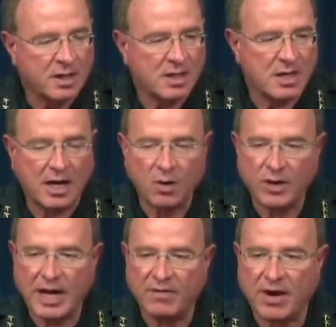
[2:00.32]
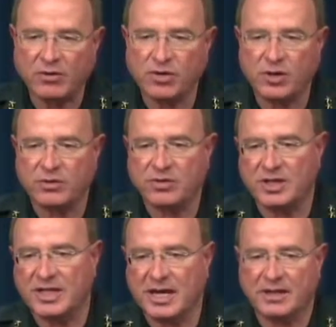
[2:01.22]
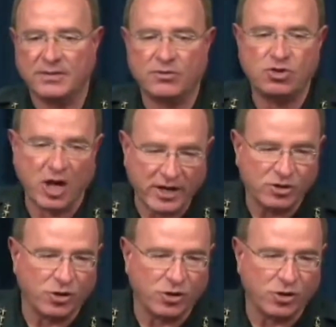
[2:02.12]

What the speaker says: Not only have our sheriff's detectives chased